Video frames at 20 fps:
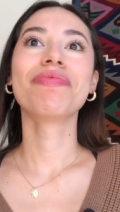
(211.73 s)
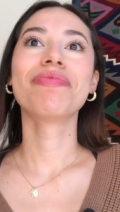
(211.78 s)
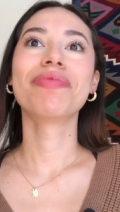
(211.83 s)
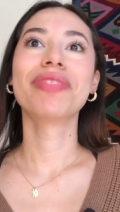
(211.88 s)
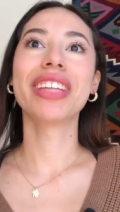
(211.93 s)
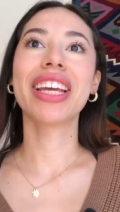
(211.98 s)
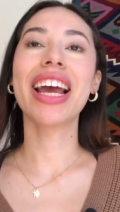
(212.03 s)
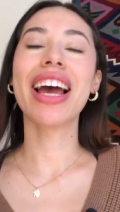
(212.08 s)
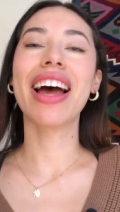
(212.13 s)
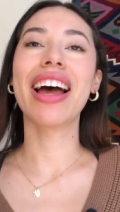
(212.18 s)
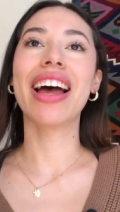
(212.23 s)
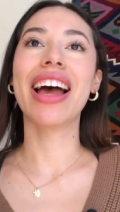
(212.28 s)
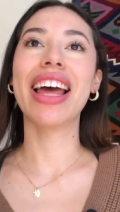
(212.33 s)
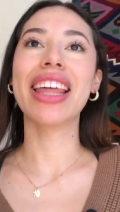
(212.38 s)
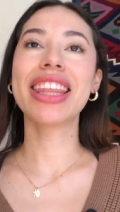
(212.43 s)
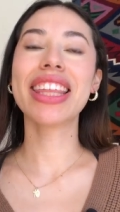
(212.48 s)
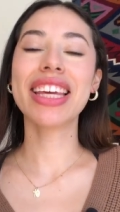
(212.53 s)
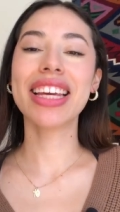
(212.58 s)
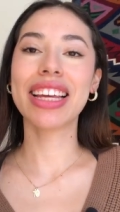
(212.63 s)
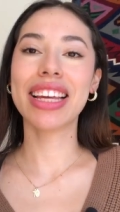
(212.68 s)
yeah, I
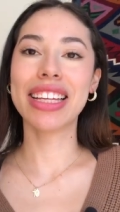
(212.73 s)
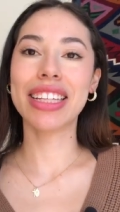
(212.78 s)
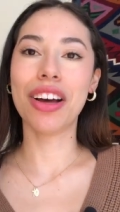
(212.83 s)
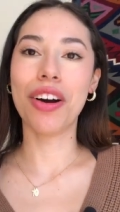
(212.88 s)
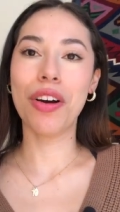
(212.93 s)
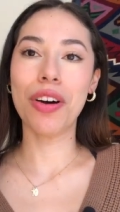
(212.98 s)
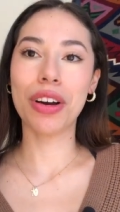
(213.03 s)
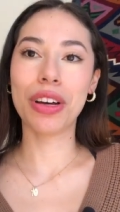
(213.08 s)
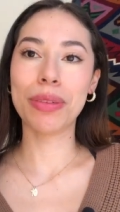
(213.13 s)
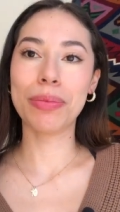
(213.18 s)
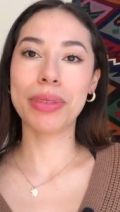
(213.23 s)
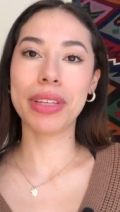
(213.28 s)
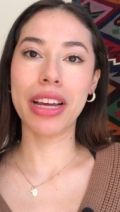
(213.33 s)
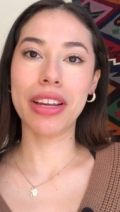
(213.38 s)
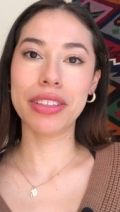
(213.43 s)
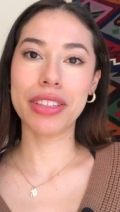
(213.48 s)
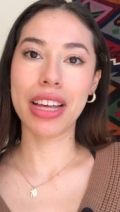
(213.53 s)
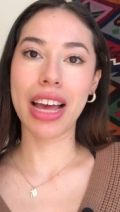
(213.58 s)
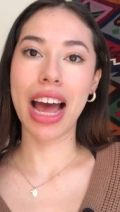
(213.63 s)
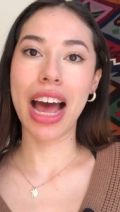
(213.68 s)
think it all comes
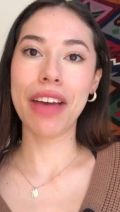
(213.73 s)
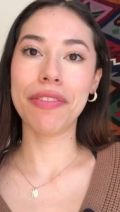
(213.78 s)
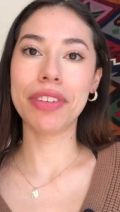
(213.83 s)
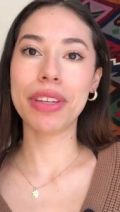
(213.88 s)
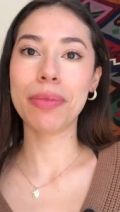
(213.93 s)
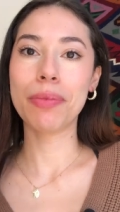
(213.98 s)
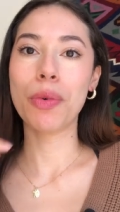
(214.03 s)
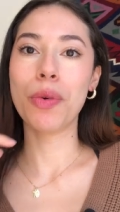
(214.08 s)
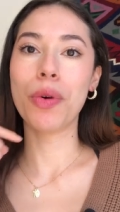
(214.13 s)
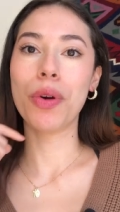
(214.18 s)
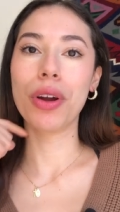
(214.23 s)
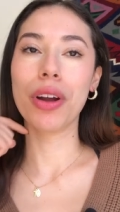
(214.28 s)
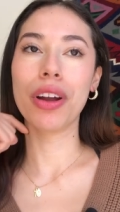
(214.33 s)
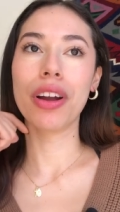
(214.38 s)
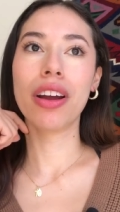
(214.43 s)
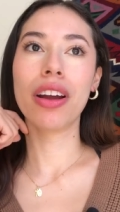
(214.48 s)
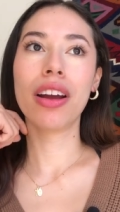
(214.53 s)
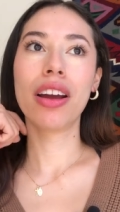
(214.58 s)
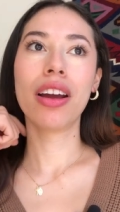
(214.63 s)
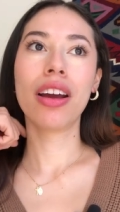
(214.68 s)
down to having more
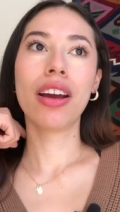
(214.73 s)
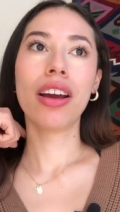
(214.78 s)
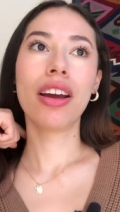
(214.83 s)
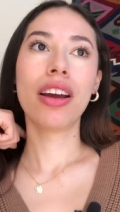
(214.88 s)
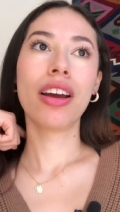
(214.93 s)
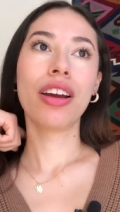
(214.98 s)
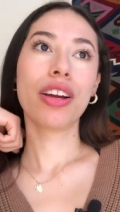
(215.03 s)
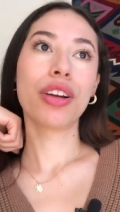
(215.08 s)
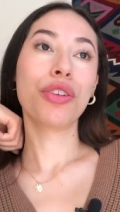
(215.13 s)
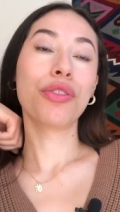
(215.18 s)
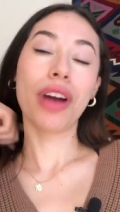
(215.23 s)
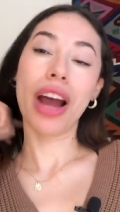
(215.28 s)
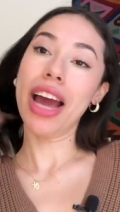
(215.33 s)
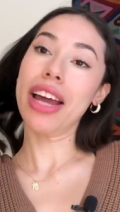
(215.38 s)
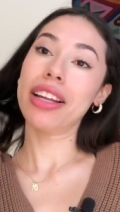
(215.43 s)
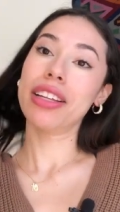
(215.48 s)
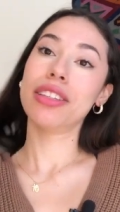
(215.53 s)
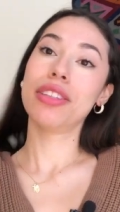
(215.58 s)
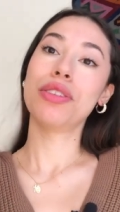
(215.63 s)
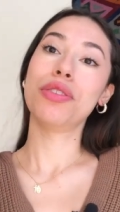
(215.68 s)

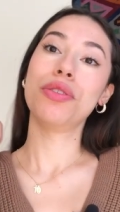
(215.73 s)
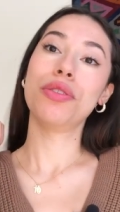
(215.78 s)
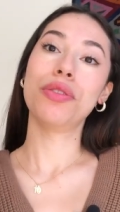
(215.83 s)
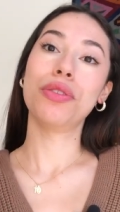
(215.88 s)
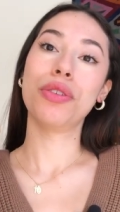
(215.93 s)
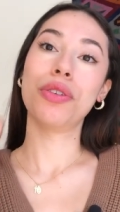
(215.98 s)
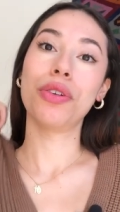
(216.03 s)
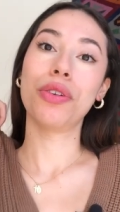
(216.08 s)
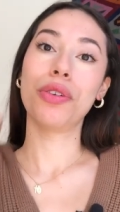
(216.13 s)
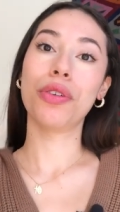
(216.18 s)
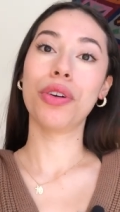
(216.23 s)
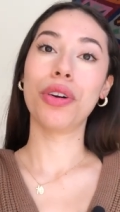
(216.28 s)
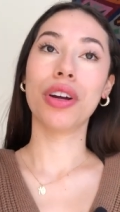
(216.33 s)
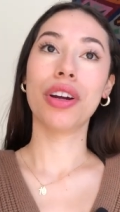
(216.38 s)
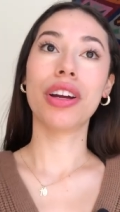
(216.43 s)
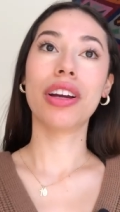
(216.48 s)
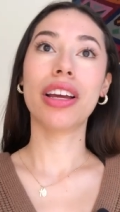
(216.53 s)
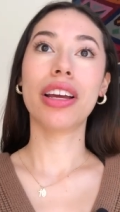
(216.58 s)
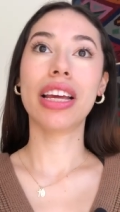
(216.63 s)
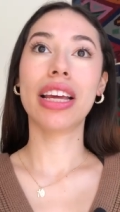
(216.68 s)
gratitude or
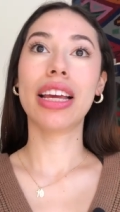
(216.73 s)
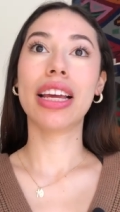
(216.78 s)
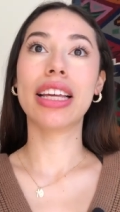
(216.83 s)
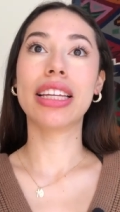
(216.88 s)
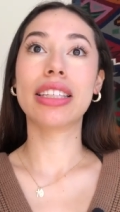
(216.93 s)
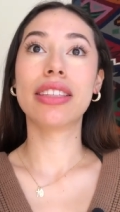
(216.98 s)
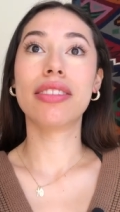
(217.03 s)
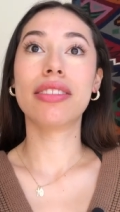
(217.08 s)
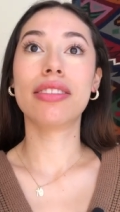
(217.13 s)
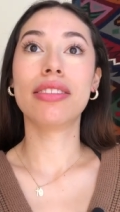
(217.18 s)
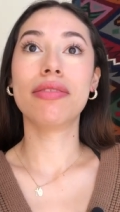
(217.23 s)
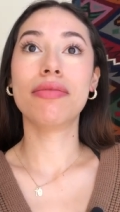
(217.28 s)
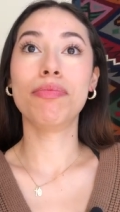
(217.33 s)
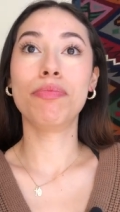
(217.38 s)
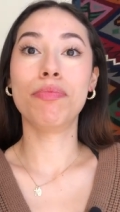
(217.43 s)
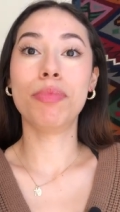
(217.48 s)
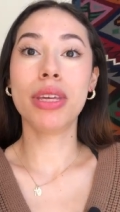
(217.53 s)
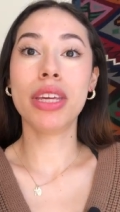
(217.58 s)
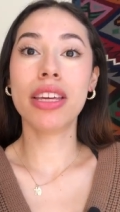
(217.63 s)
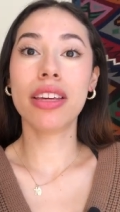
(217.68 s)

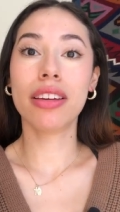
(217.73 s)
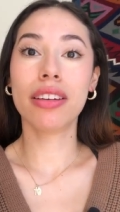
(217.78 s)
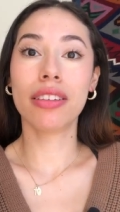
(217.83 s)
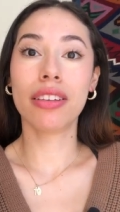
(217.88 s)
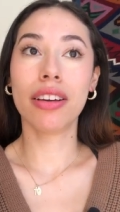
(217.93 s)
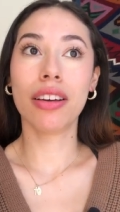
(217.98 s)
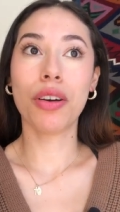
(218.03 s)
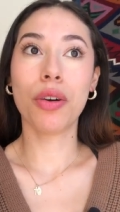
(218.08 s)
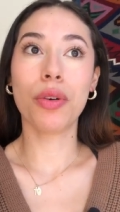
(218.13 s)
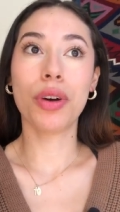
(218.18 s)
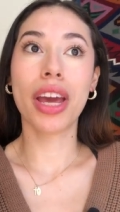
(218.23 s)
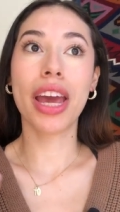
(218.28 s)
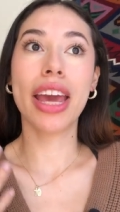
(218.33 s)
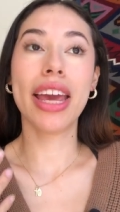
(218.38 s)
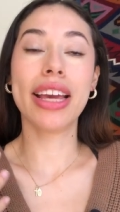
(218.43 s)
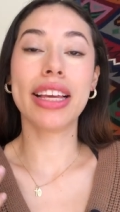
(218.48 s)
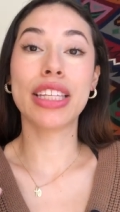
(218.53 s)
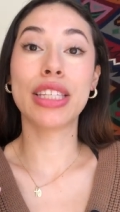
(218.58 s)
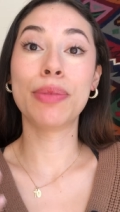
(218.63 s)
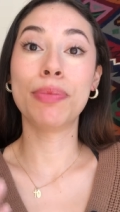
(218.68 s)
being okay
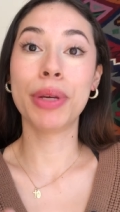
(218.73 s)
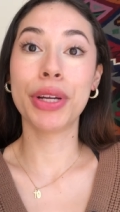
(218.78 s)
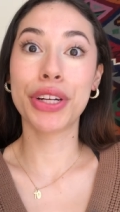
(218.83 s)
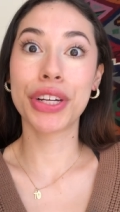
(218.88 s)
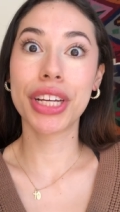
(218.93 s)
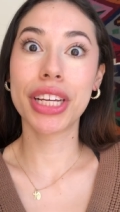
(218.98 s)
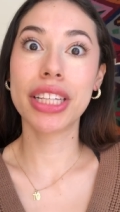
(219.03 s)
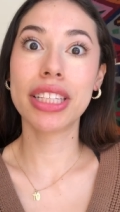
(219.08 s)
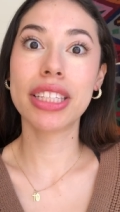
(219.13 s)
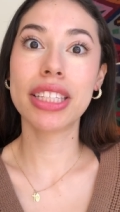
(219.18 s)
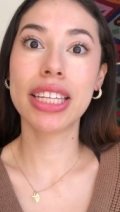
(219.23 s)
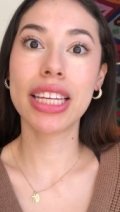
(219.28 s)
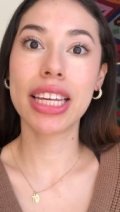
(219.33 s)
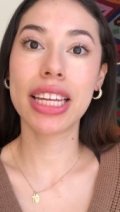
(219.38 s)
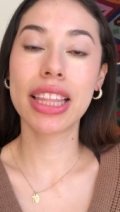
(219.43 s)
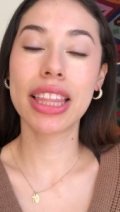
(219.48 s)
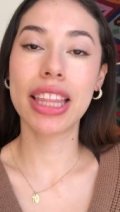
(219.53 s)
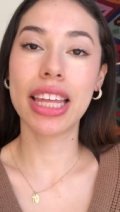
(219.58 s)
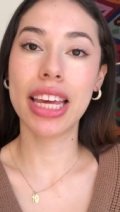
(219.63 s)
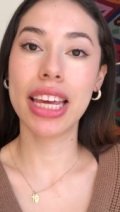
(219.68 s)

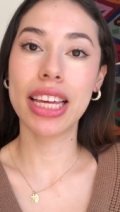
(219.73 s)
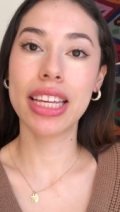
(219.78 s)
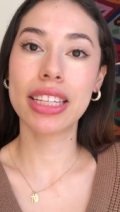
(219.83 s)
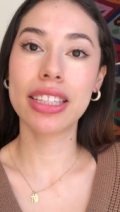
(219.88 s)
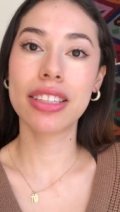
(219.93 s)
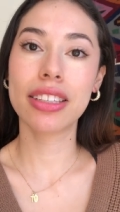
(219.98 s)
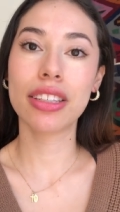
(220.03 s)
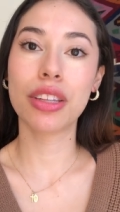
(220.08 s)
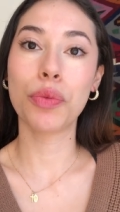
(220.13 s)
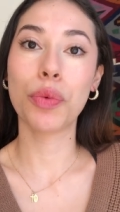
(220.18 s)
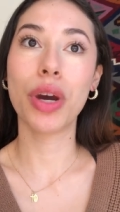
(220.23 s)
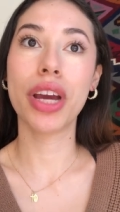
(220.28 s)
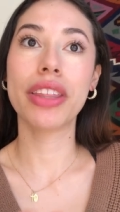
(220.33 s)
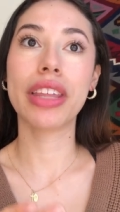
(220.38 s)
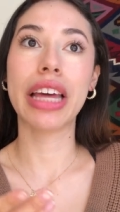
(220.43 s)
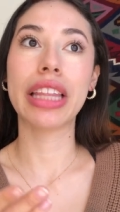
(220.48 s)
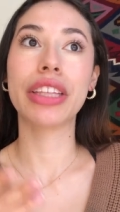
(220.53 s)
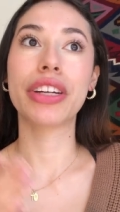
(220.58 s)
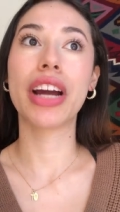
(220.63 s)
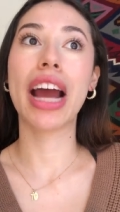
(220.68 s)
experiencing things the way
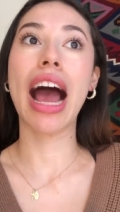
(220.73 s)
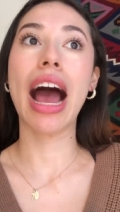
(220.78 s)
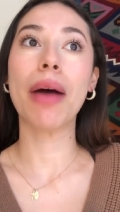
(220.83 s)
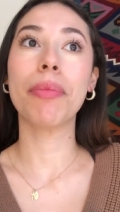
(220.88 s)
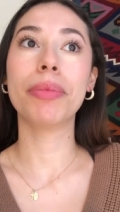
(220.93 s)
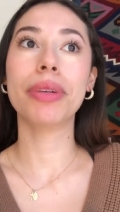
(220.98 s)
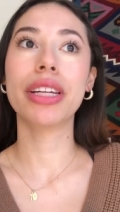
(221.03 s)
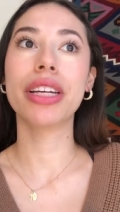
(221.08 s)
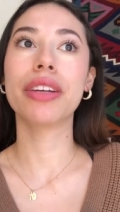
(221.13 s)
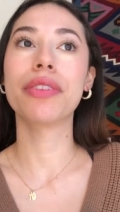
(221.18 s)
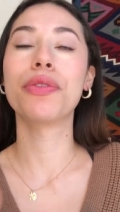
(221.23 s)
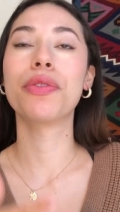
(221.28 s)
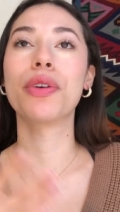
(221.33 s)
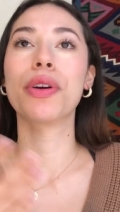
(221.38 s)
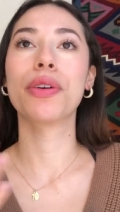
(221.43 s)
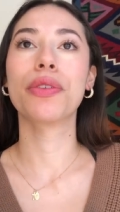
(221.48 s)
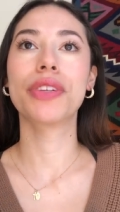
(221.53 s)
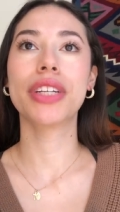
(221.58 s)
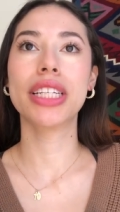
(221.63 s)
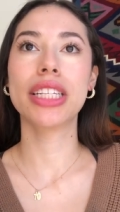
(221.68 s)
that they're happening
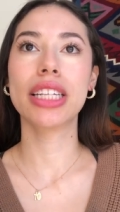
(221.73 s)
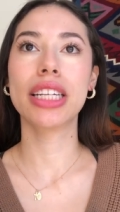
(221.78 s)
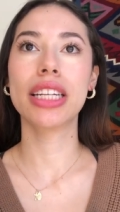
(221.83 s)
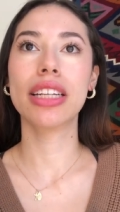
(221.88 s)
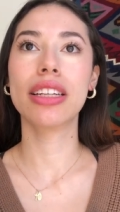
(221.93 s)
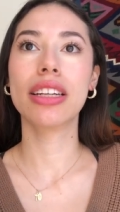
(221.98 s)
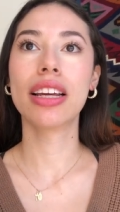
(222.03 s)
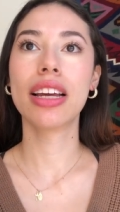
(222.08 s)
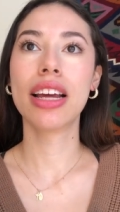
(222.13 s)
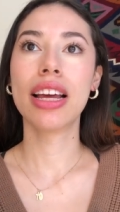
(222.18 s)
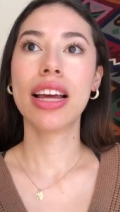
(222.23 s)
for a reason.